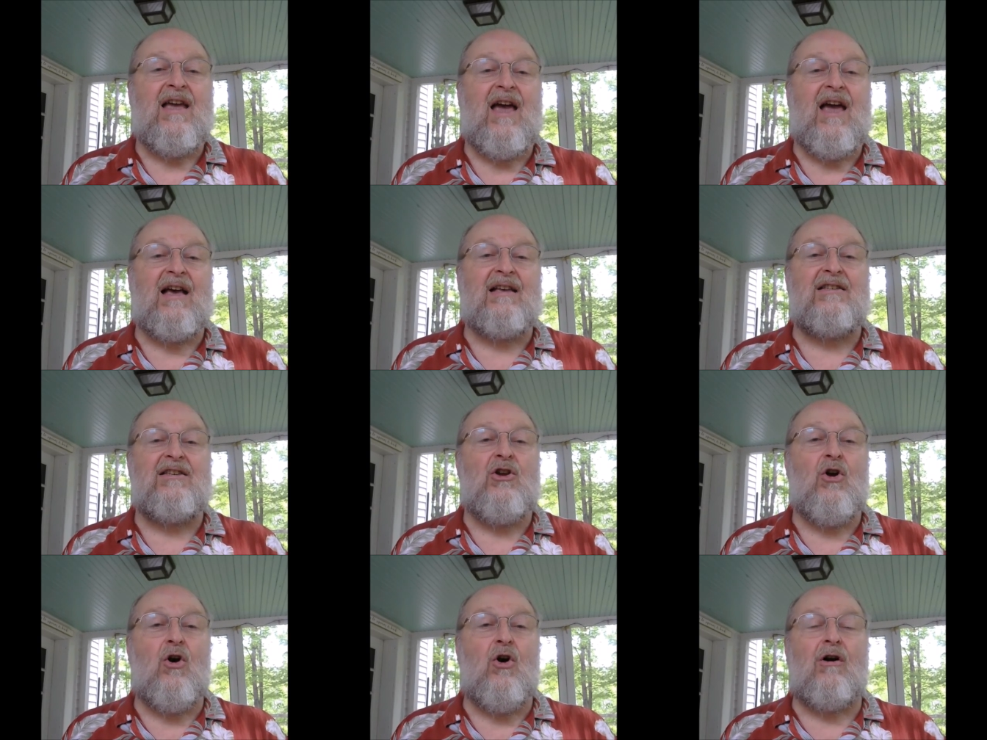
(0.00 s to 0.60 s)

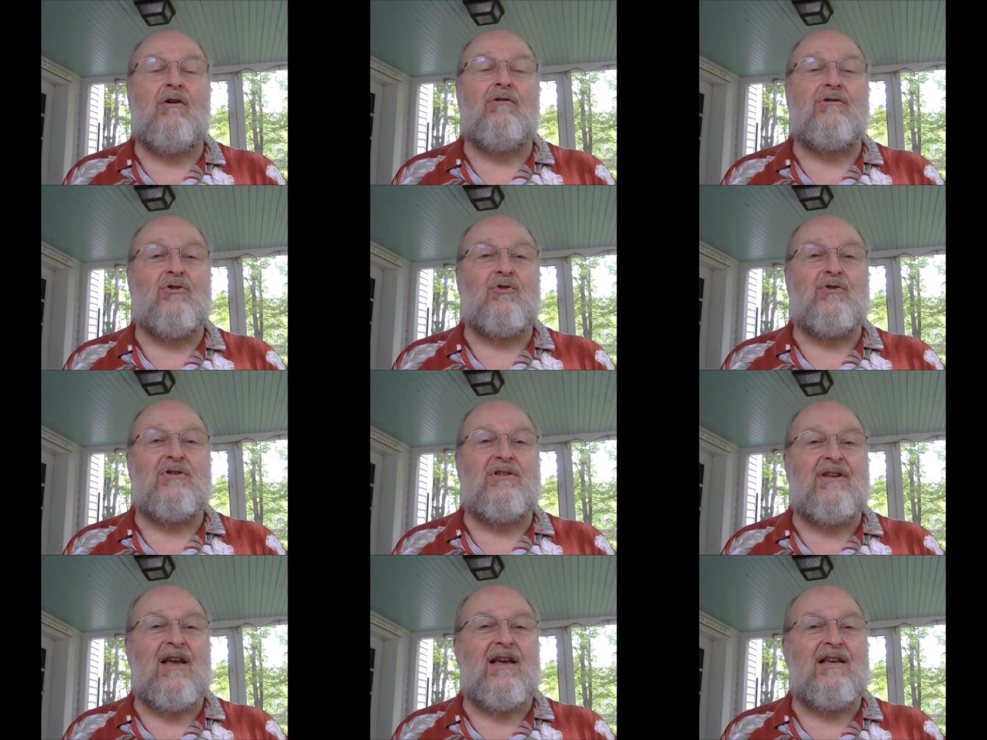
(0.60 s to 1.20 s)
as he
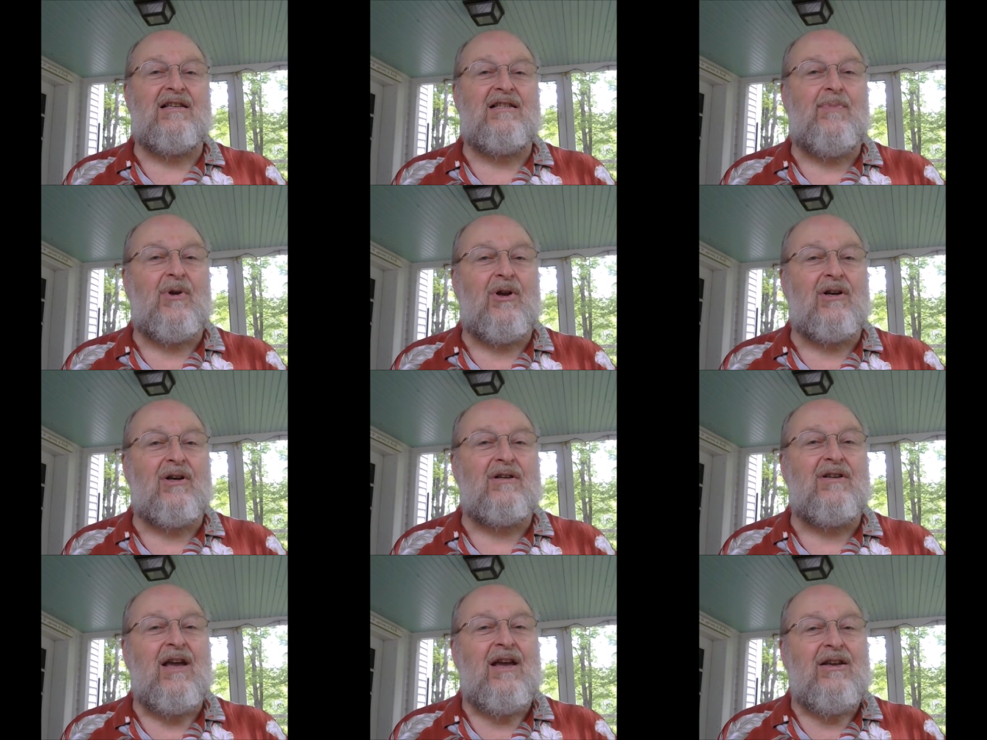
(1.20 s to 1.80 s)
also says,
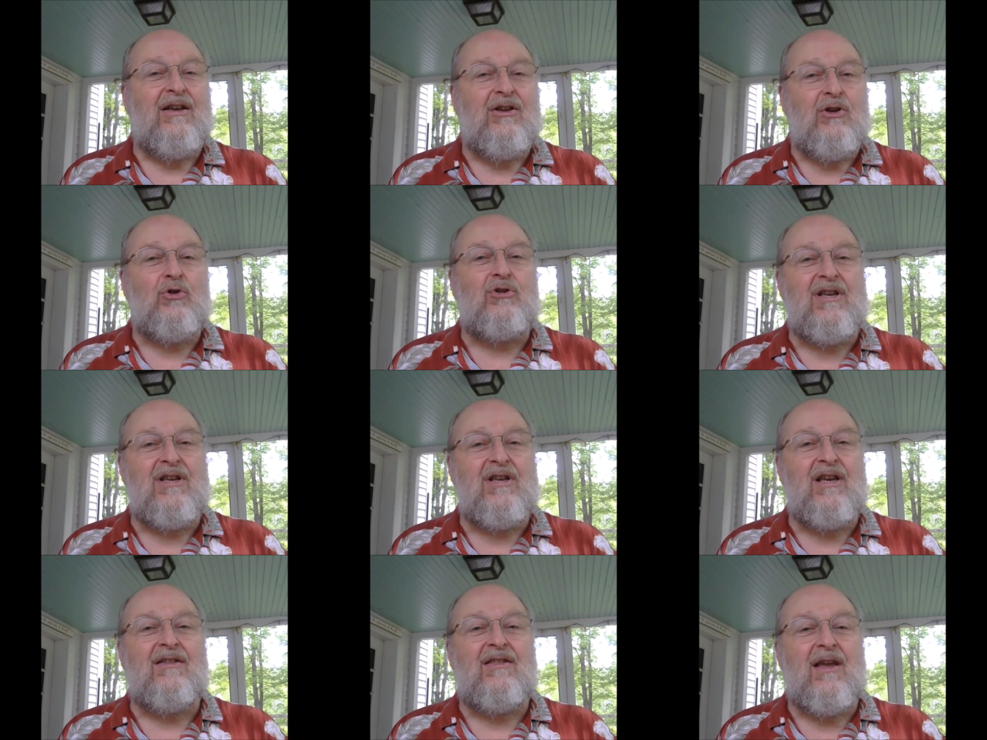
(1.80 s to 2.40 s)
because you
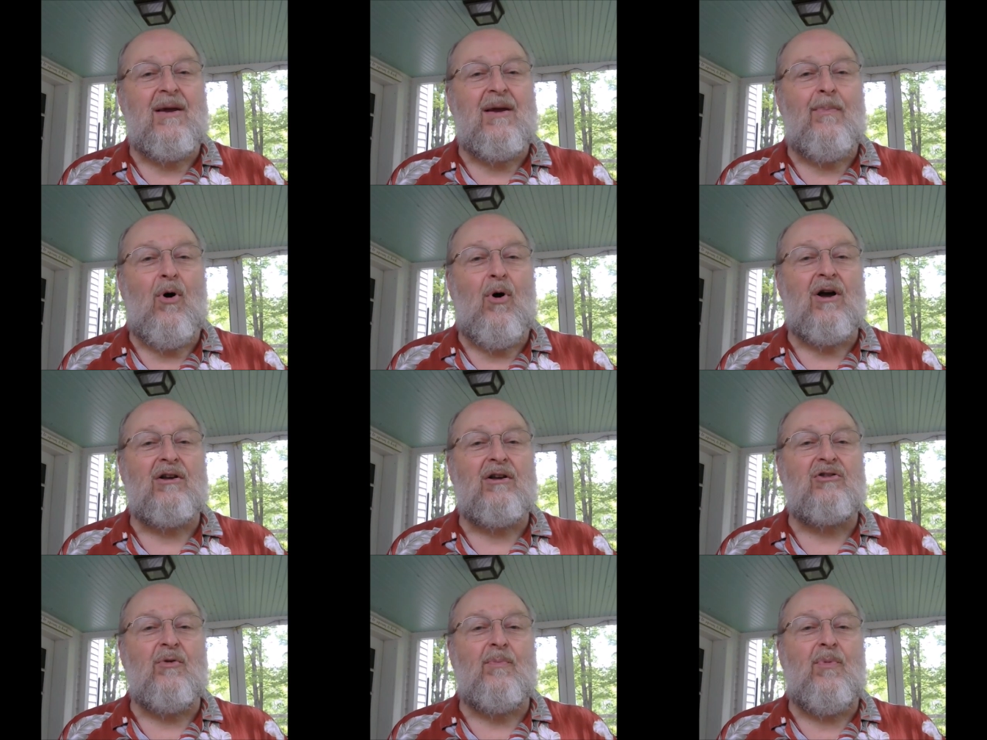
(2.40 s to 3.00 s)
see, the
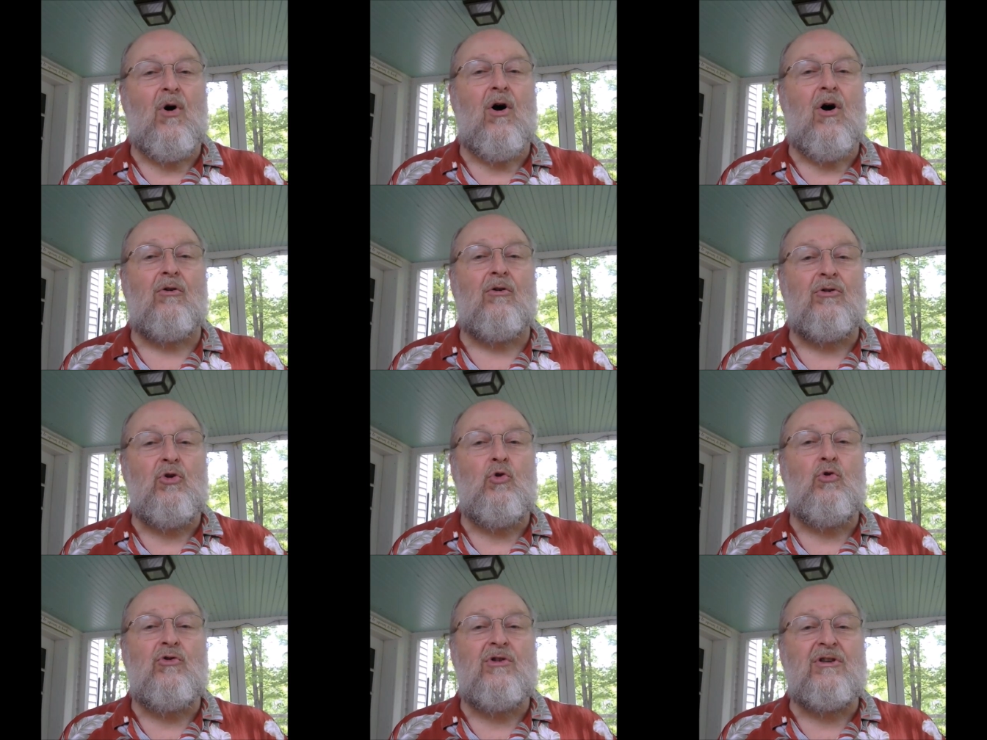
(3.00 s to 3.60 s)
Apostle Paul
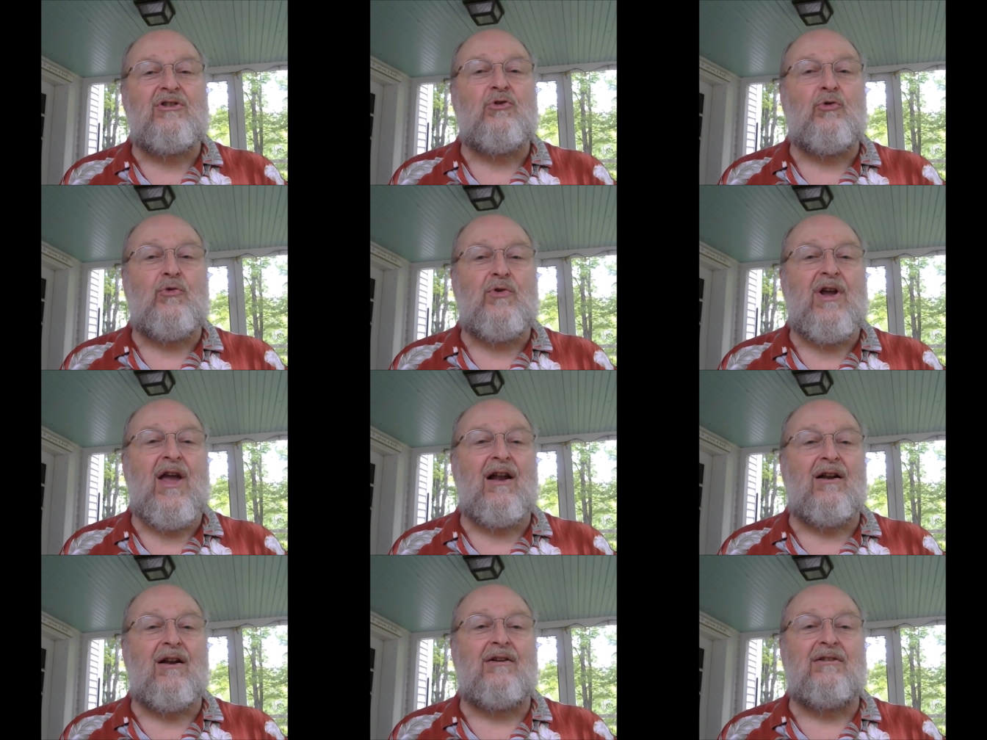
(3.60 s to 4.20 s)
knew this
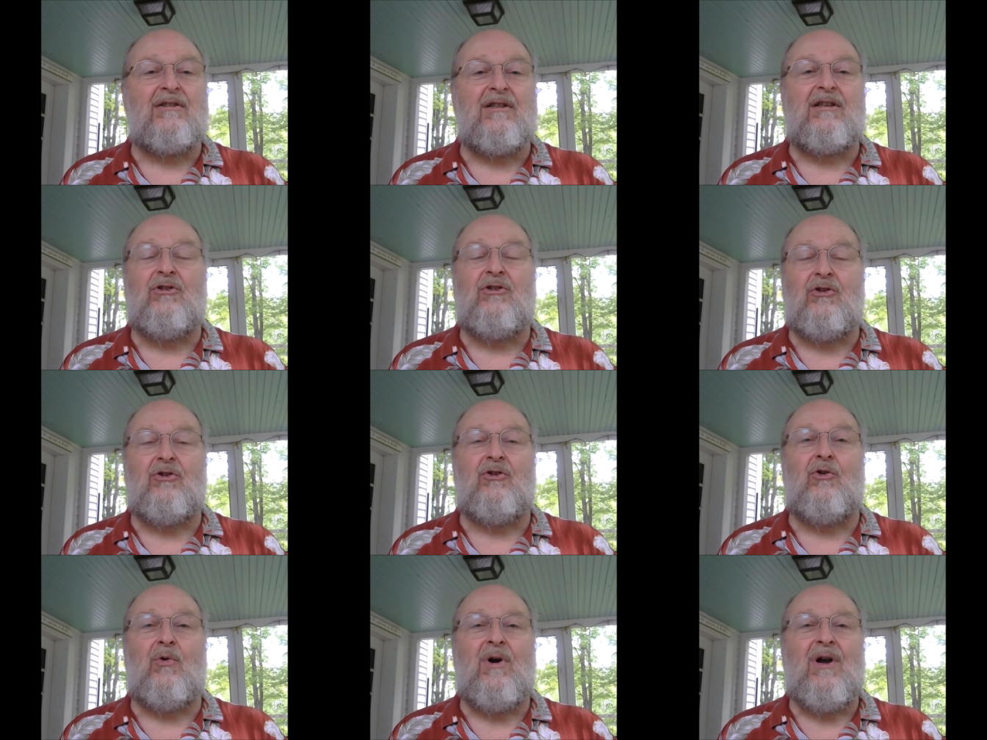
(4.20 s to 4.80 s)
reality
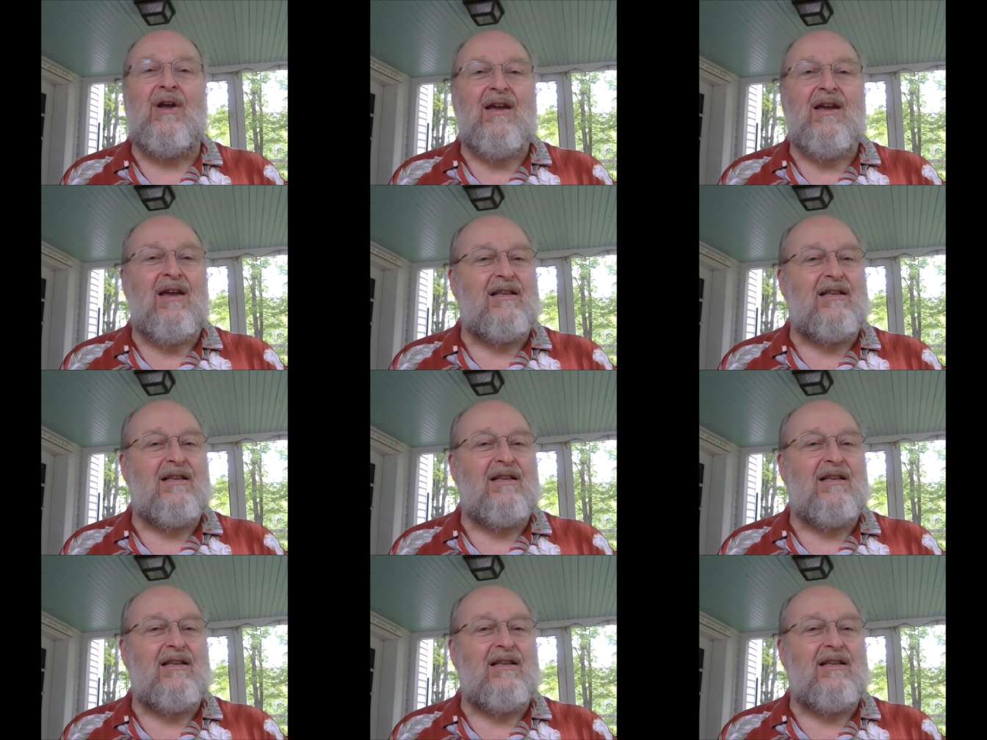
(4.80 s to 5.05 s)
too.